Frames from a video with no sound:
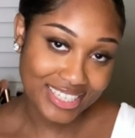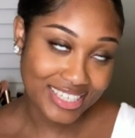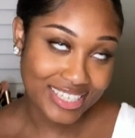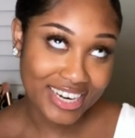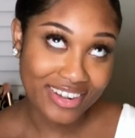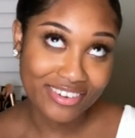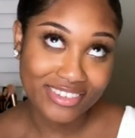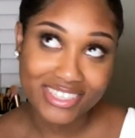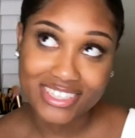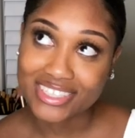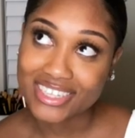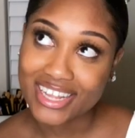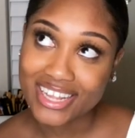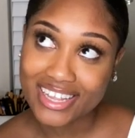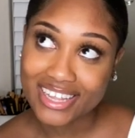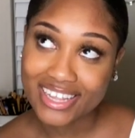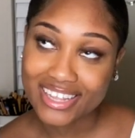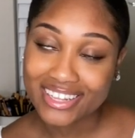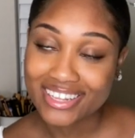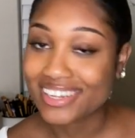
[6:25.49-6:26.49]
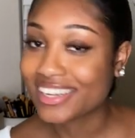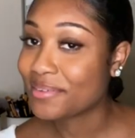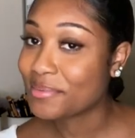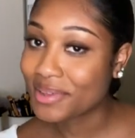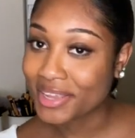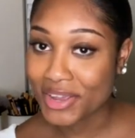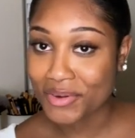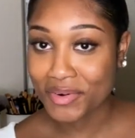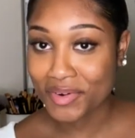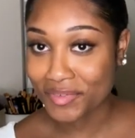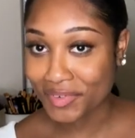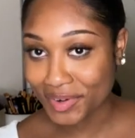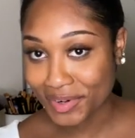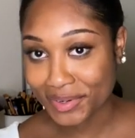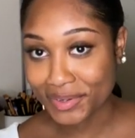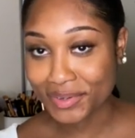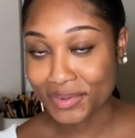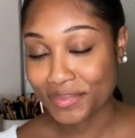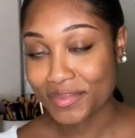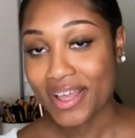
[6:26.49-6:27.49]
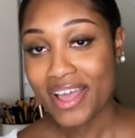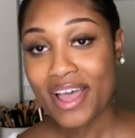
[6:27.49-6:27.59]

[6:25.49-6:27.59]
and I was just like, let me get one for home.